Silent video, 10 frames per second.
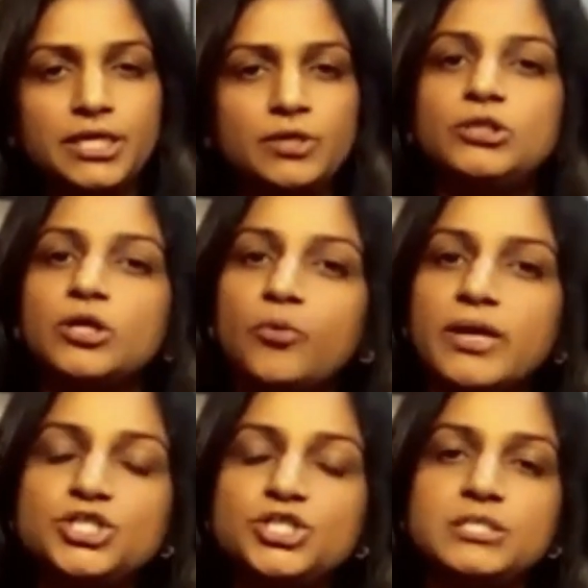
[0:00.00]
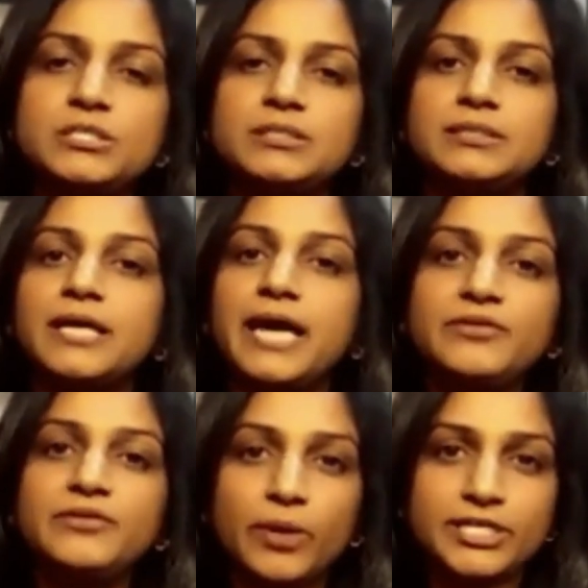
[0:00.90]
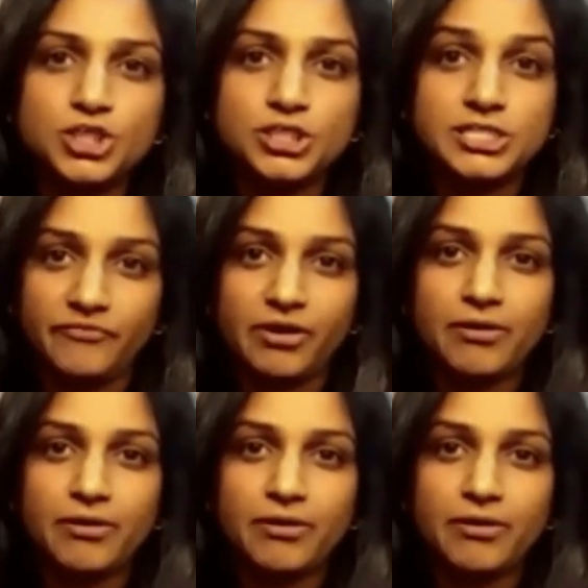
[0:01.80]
the kind of questions that we're